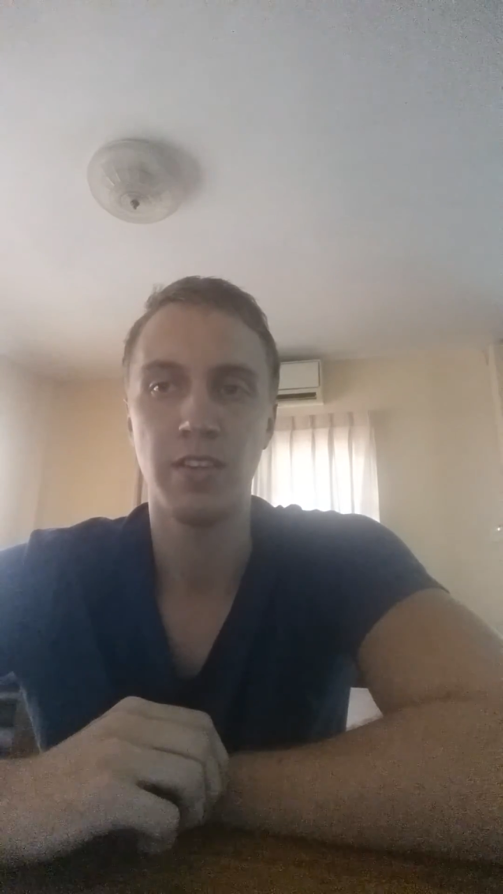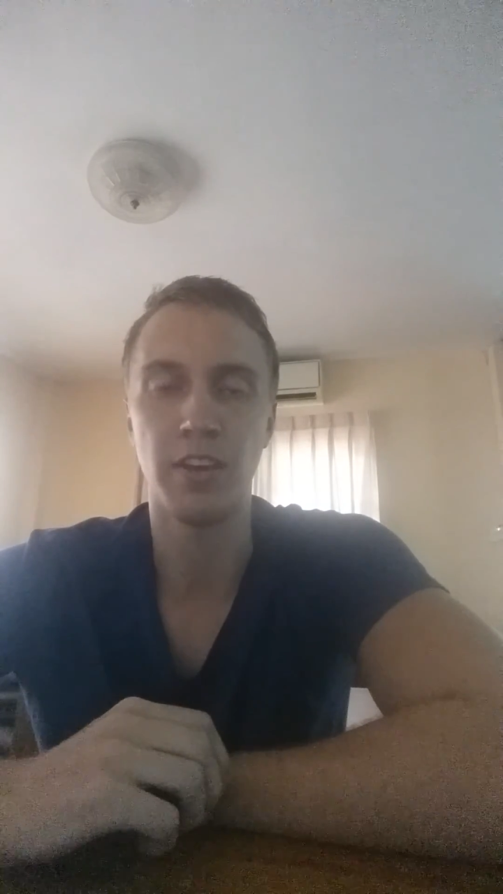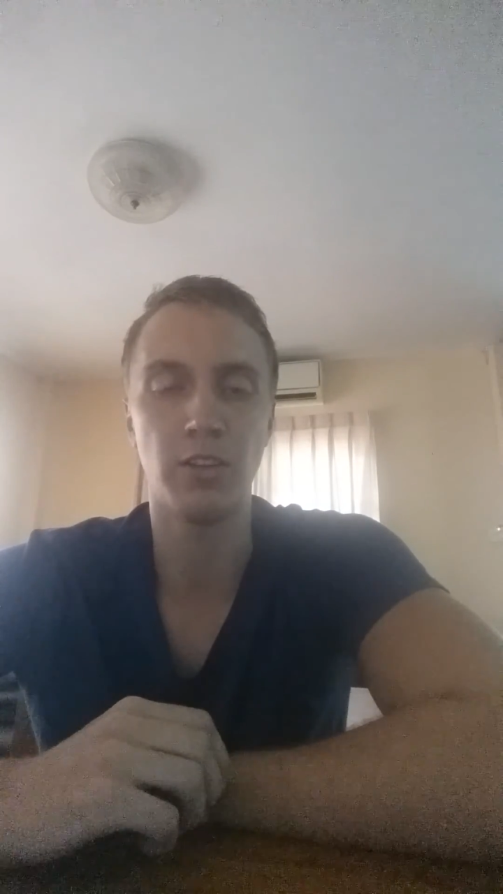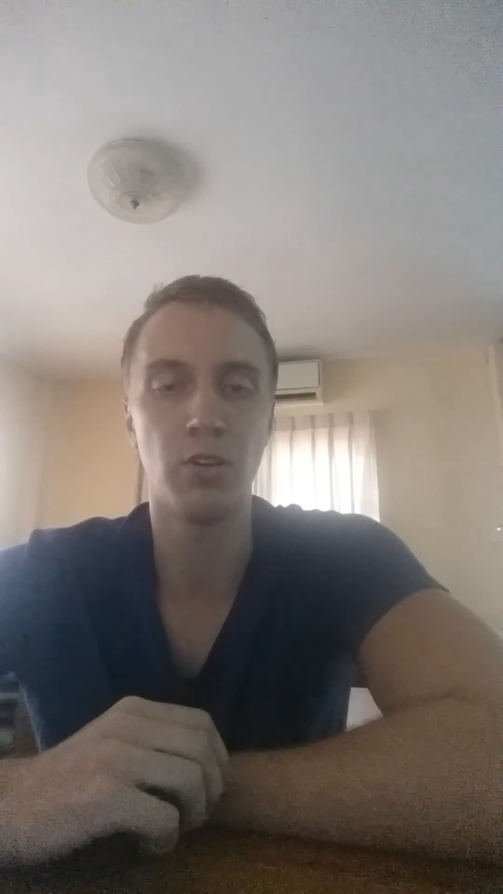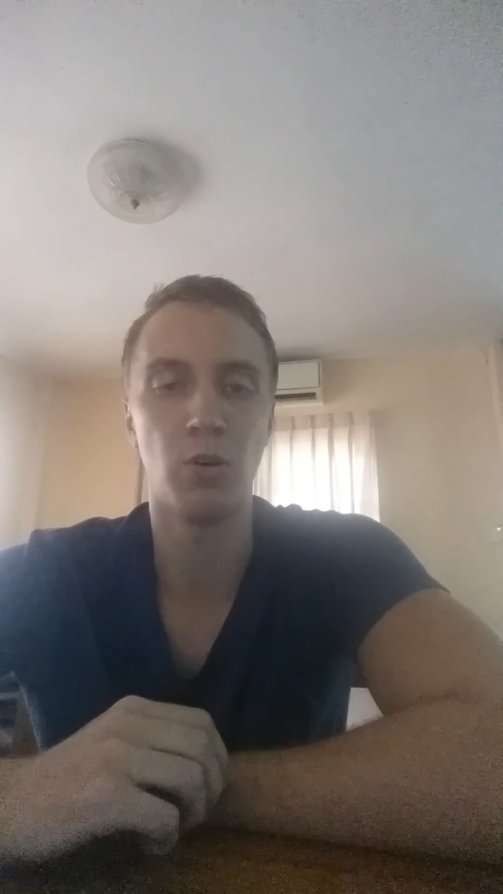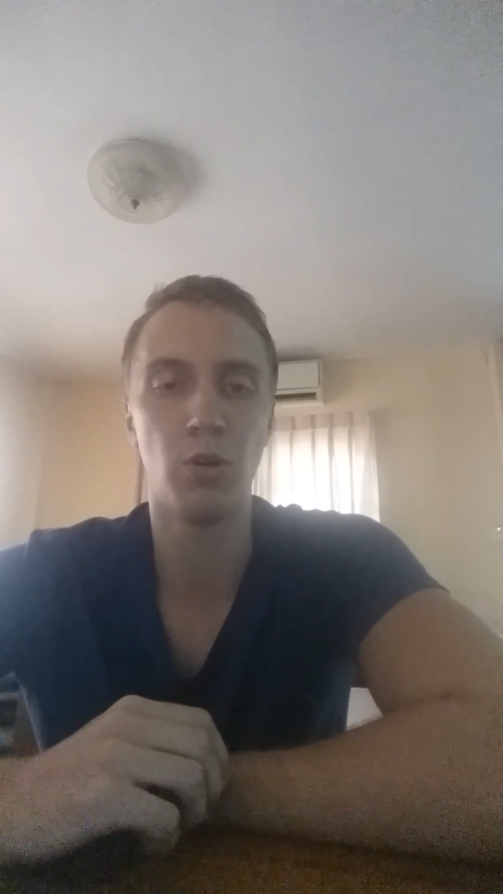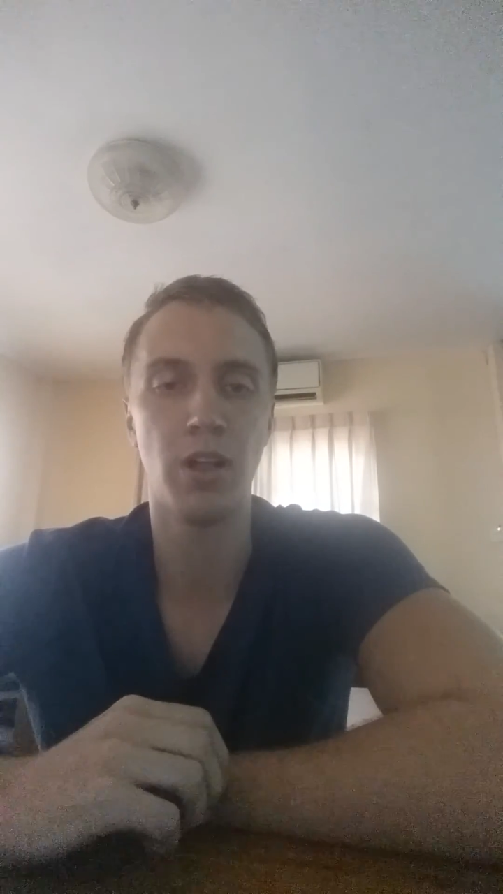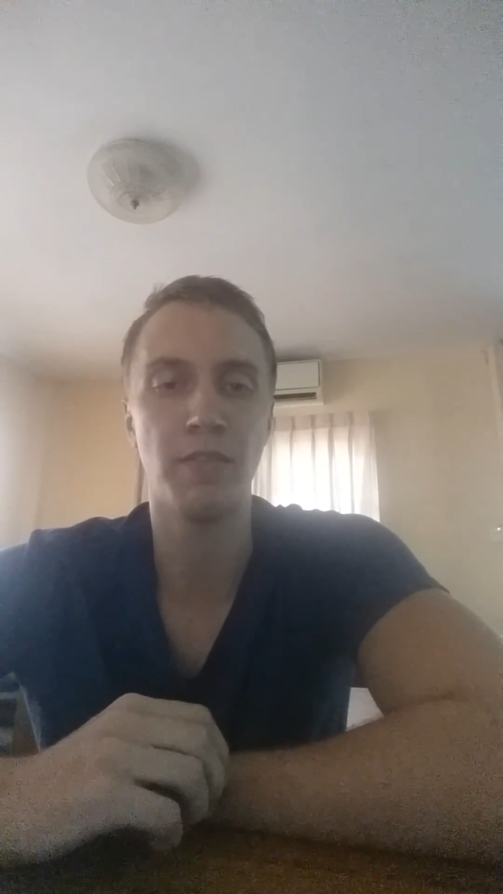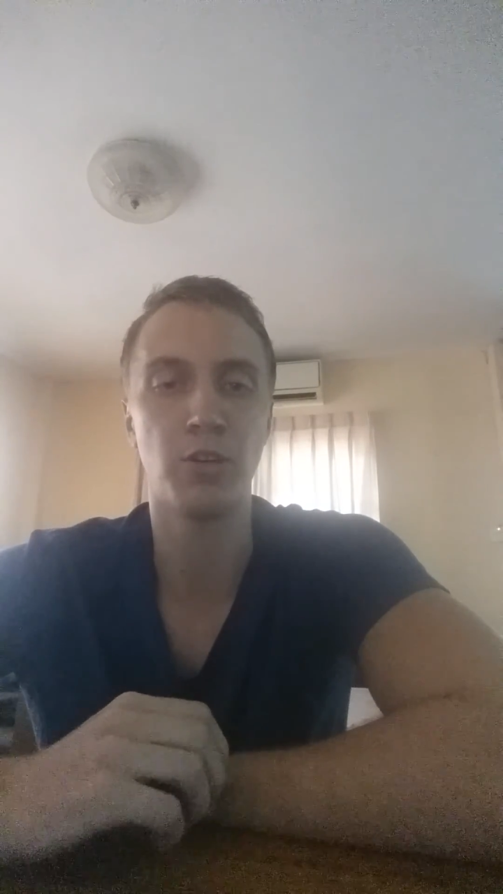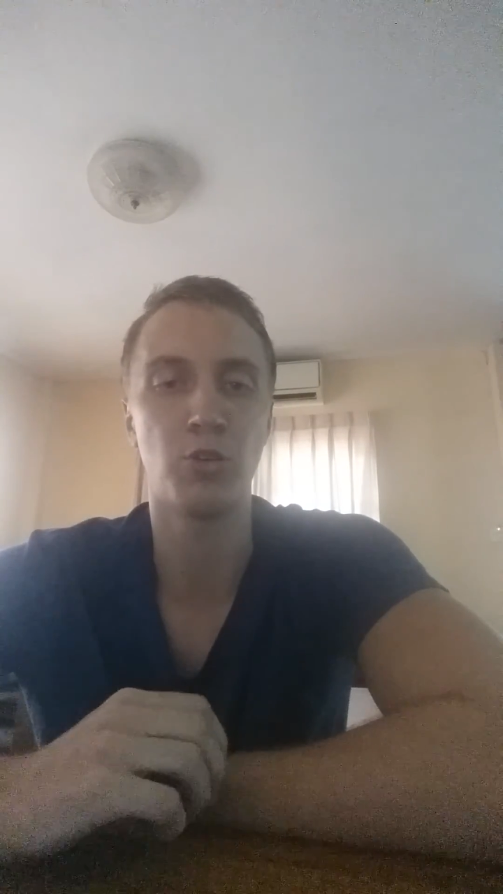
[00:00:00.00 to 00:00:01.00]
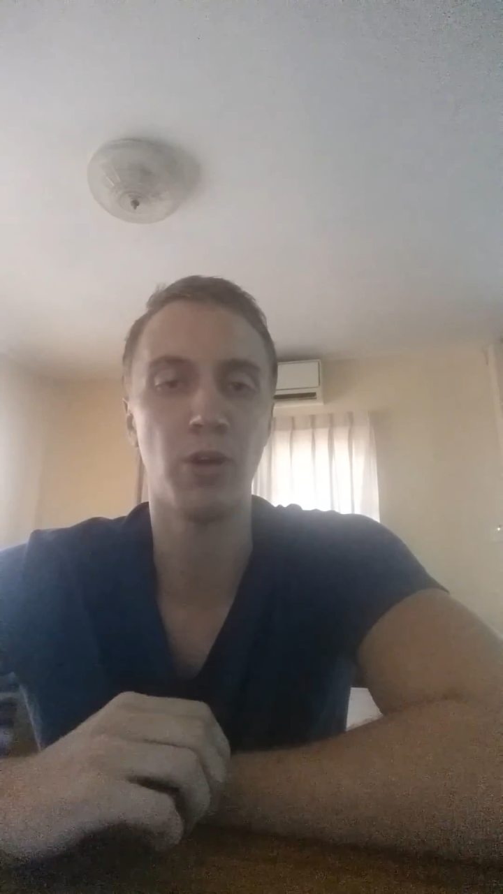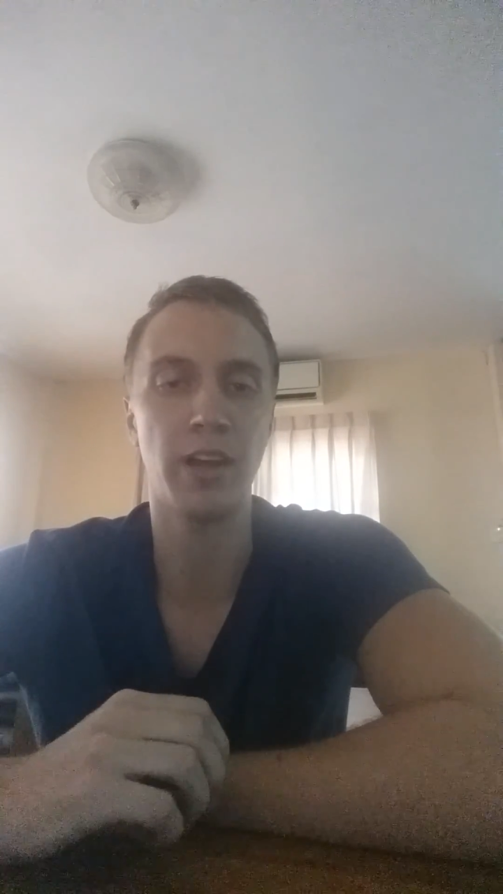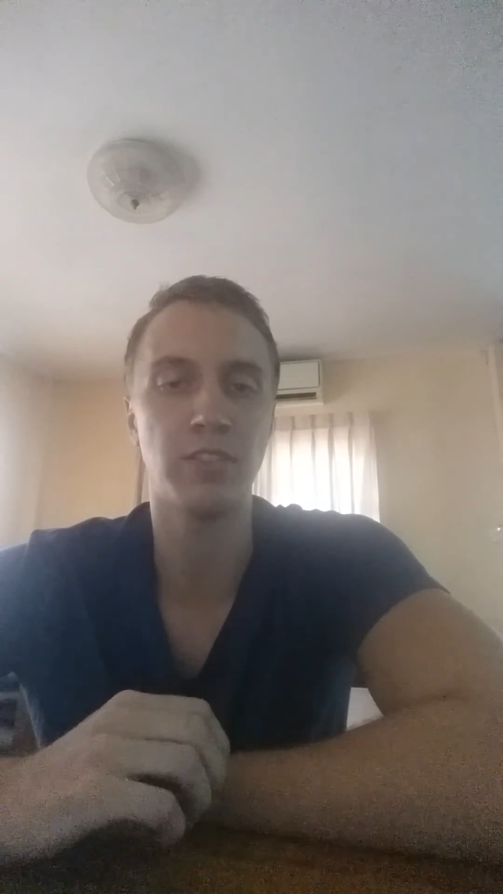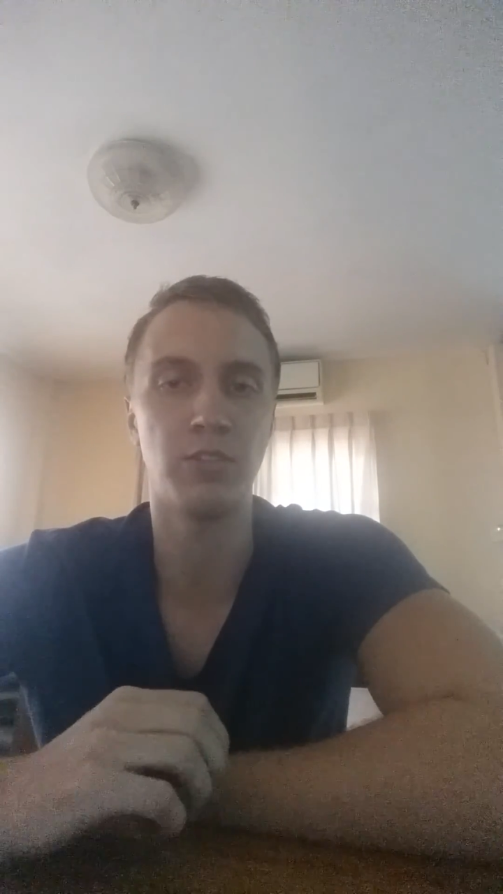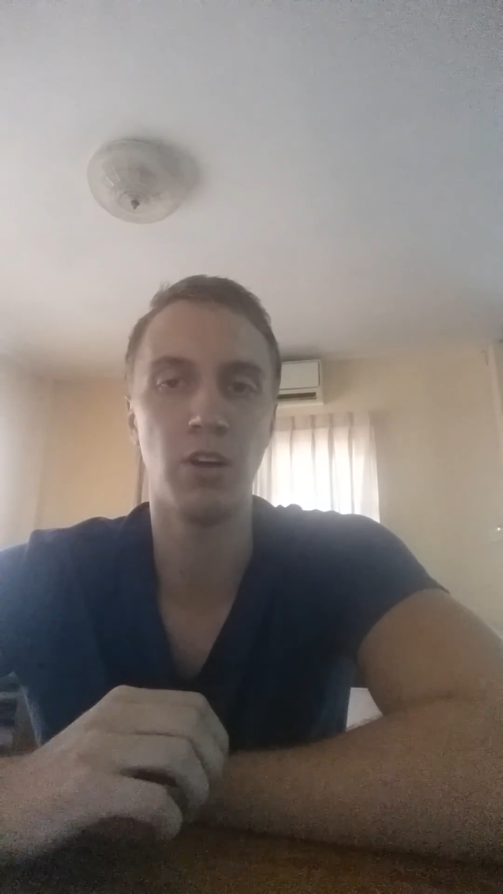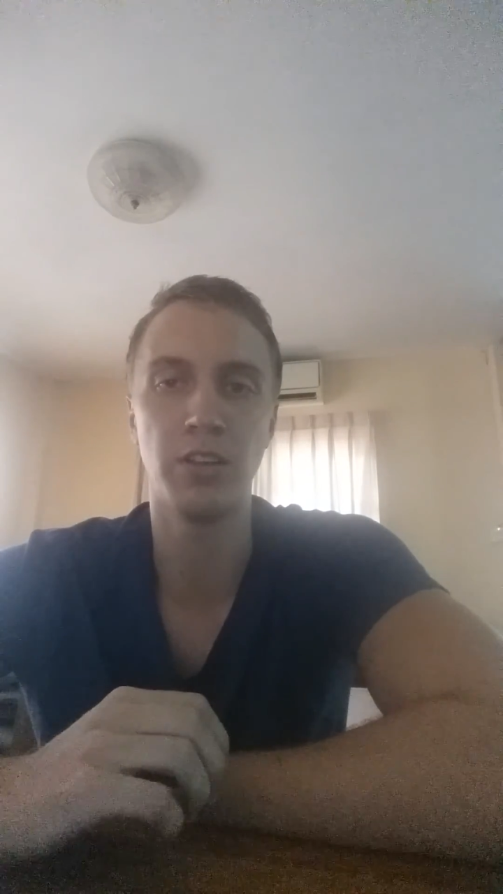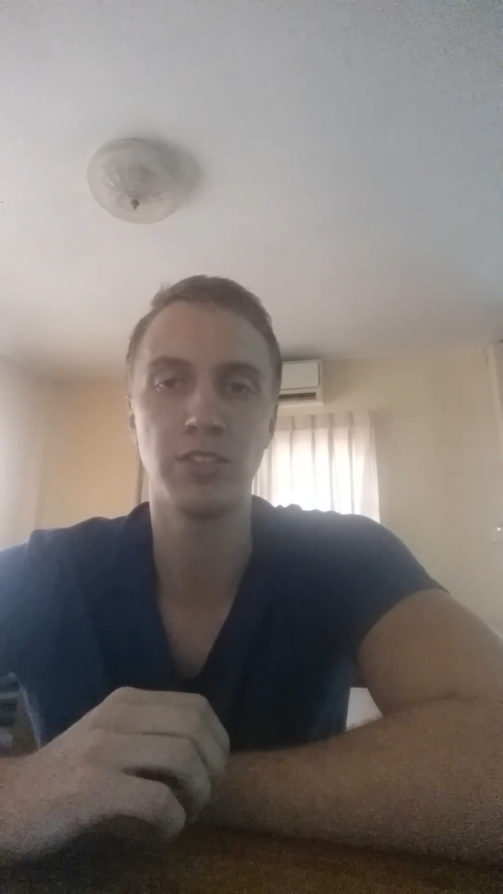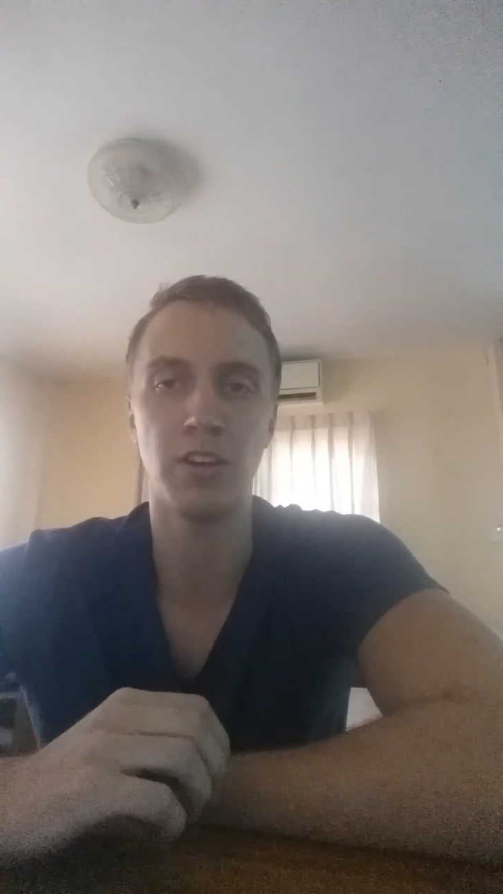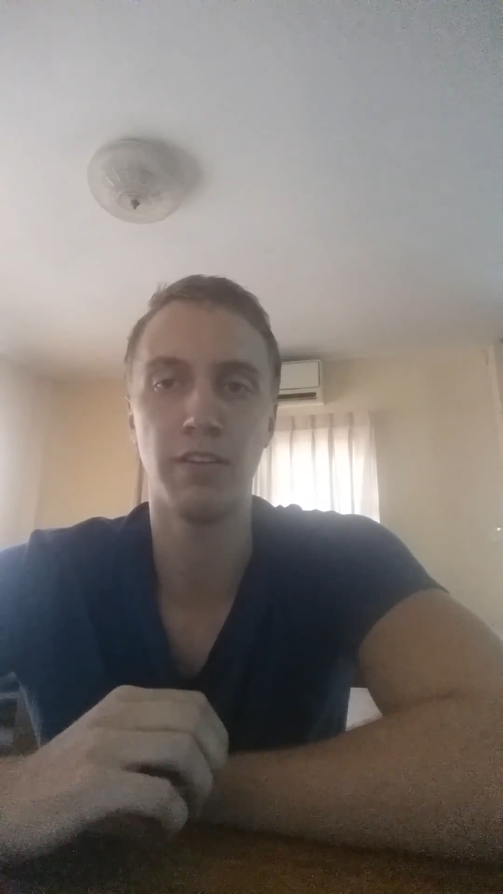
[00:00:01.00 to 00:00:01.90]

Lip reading: they don't all have a great knowledge